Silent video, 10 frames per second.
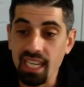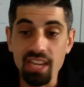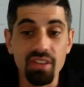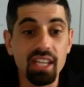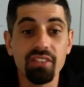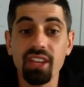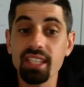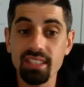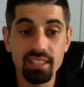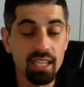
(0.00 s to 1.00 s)
Even if
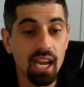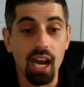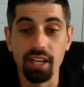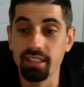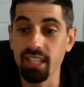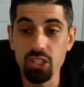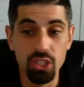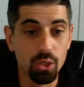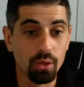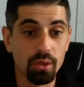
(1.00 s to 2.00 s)
it's an
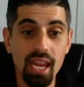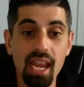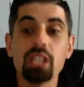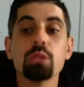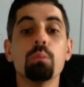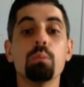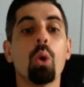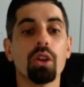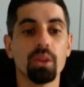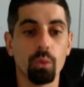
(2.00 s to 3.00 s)
additional, it's
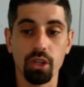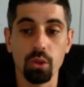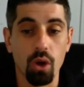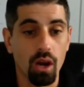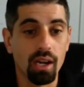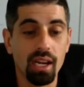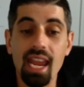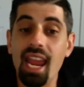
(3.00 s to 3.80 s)
more than where you are.